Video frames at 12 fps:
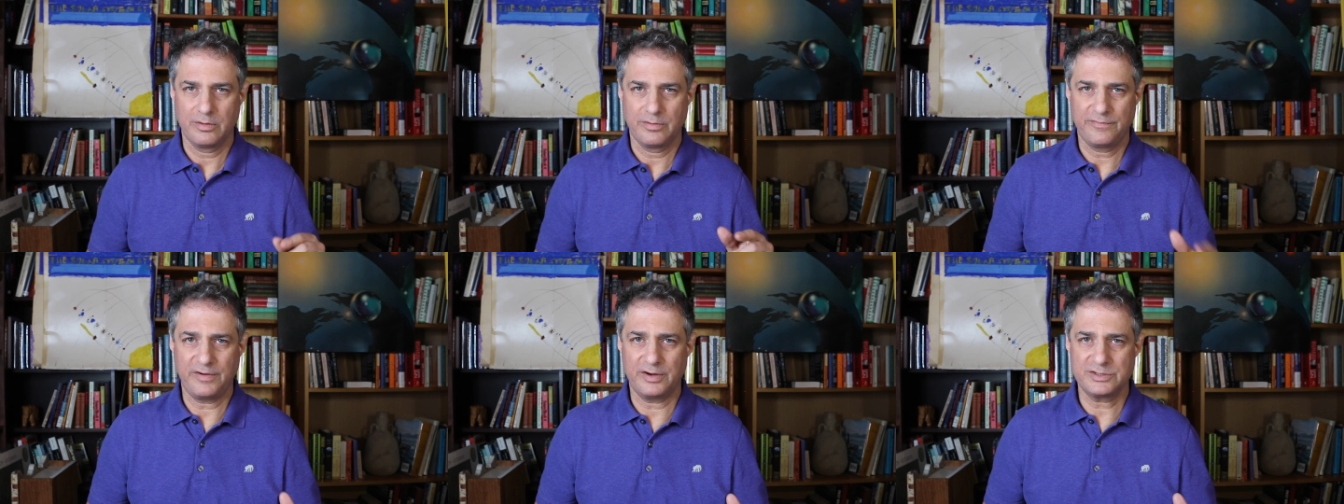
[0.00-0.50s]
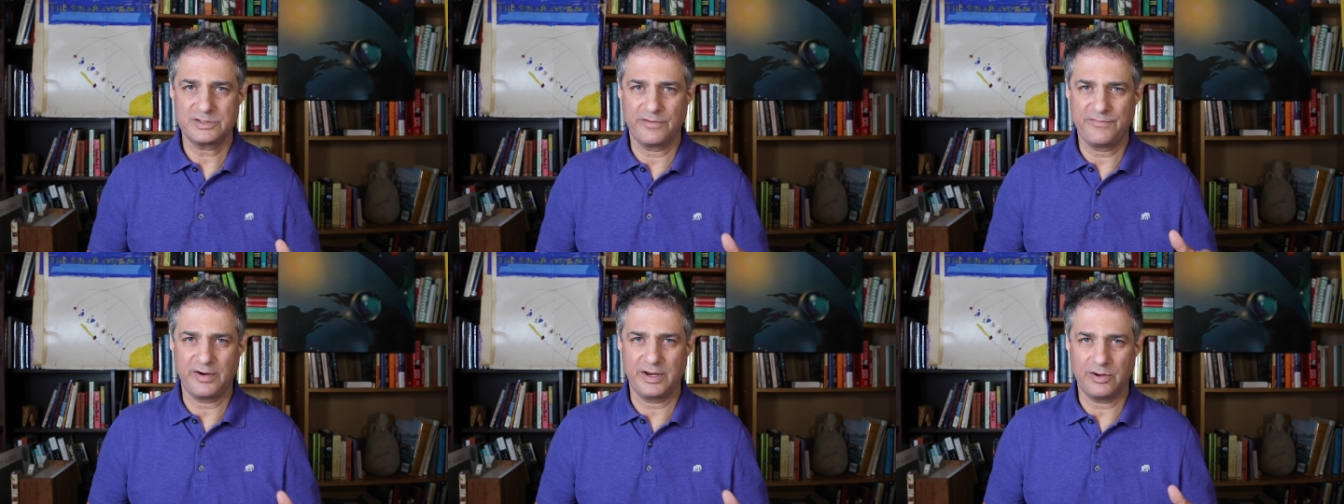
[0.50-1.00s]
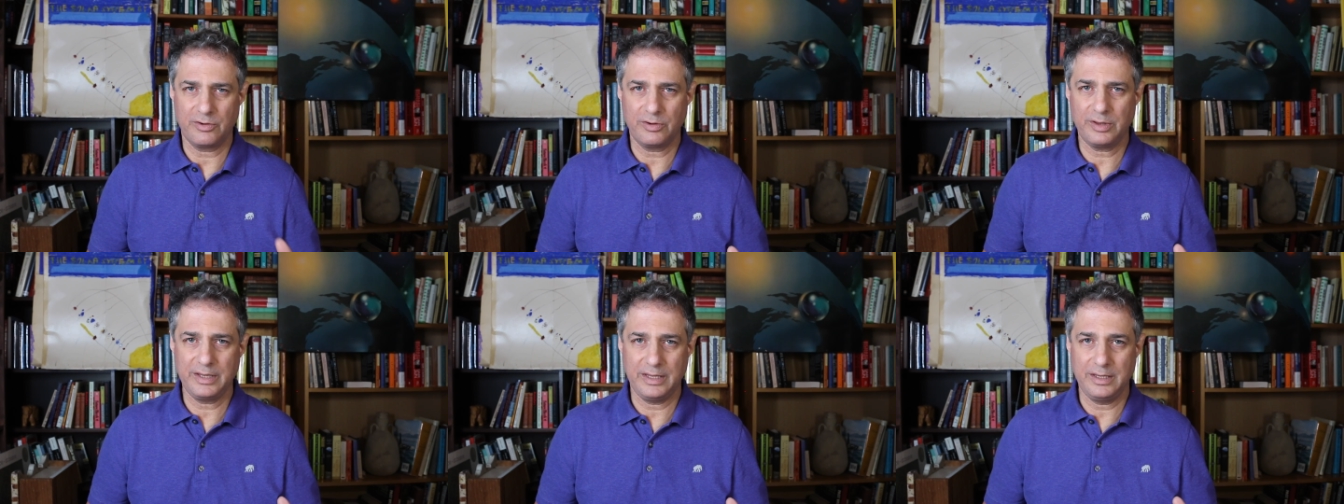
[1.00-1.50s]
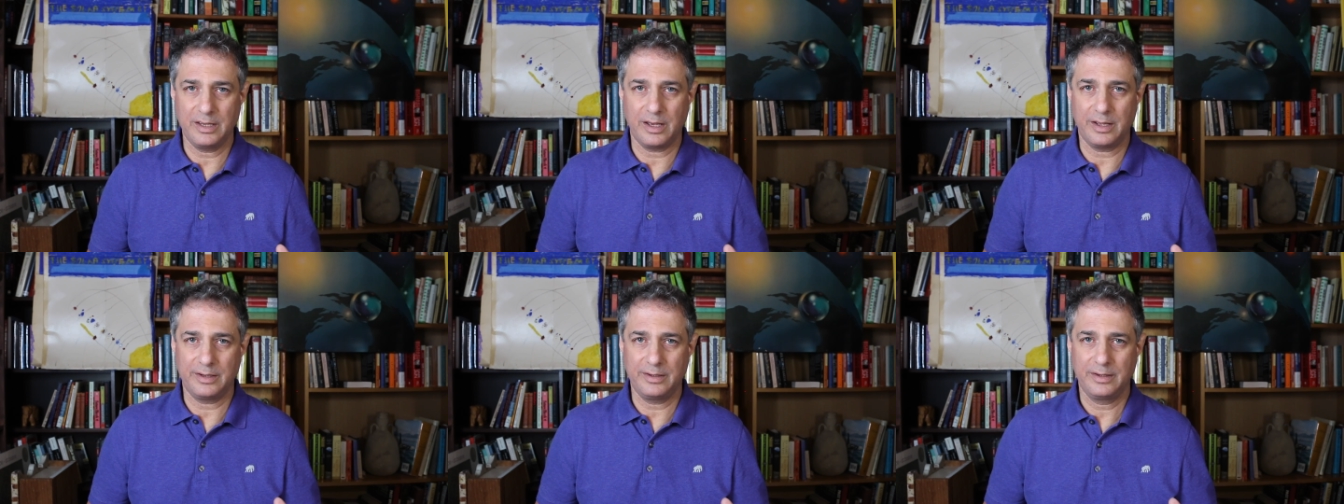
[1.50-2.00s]
First, a very early
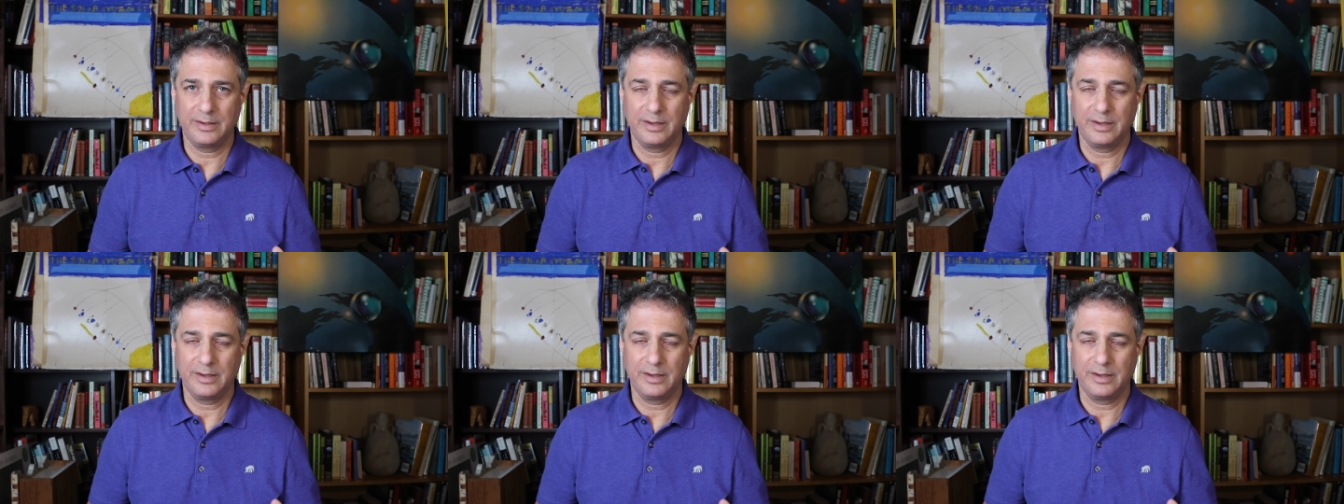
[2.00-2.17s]
eon